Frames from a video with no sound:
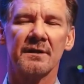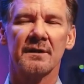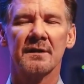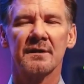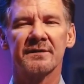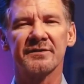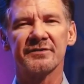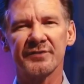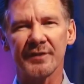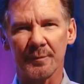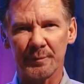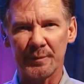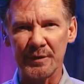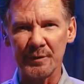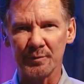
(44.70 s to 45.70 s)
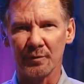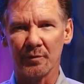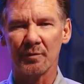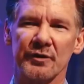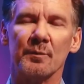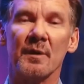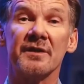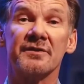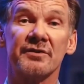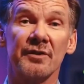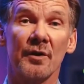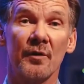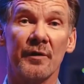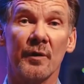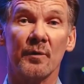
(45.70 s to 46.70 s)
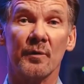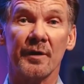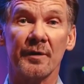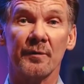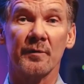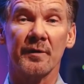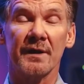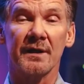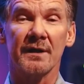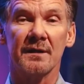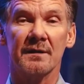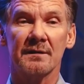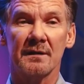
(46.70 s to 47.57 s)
to sick people. So much so that when we